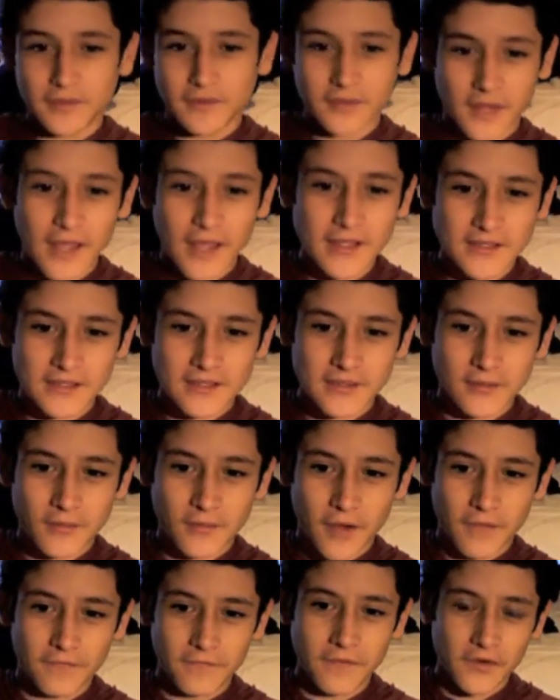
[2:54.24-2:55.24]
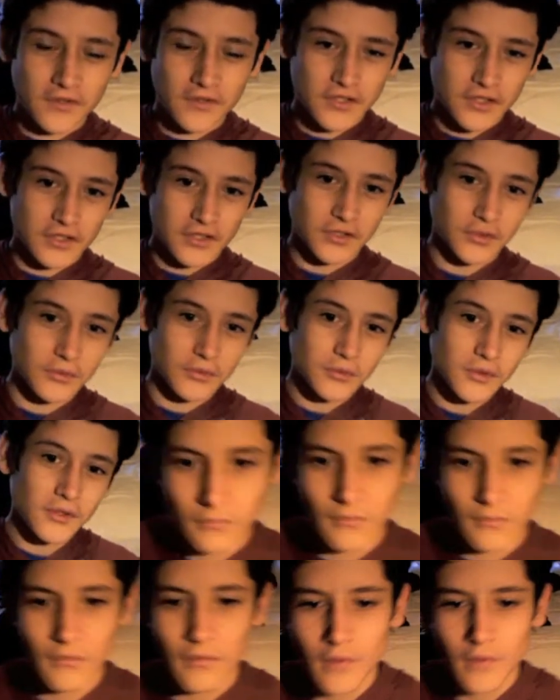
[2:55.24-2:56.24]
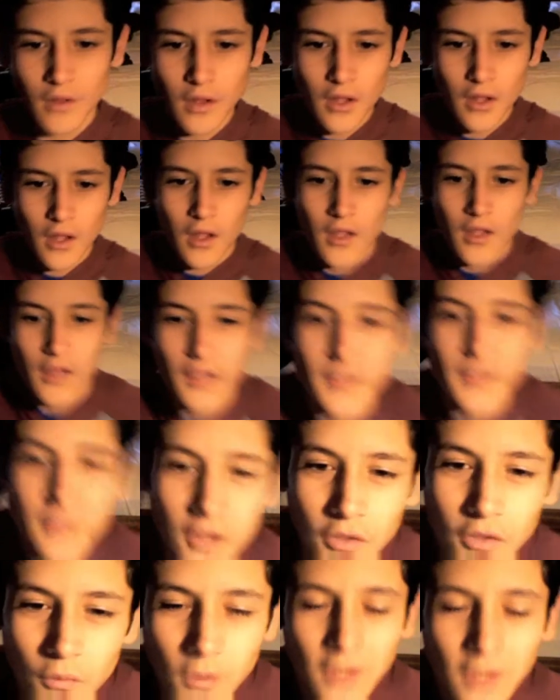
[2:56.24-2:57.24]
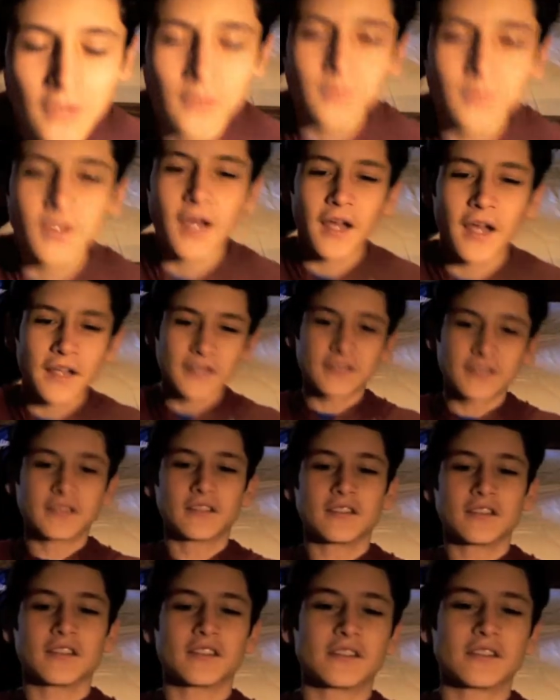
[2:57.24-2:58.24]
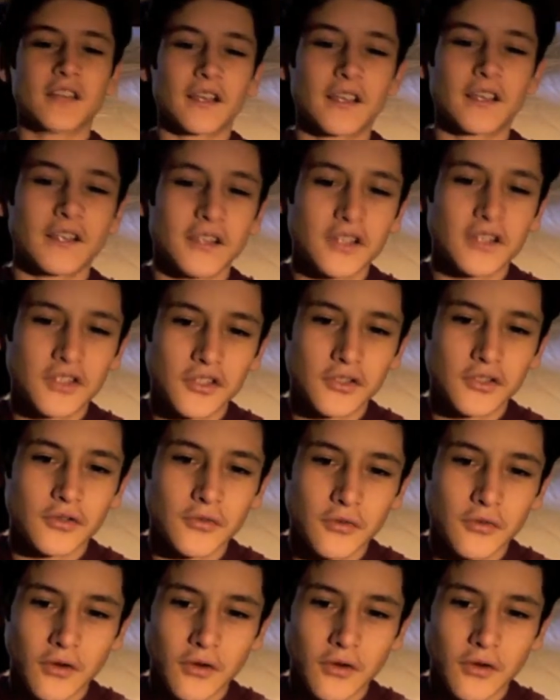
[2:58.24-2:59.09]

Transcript: That's my first issue. Hello, welcome guys to the second issue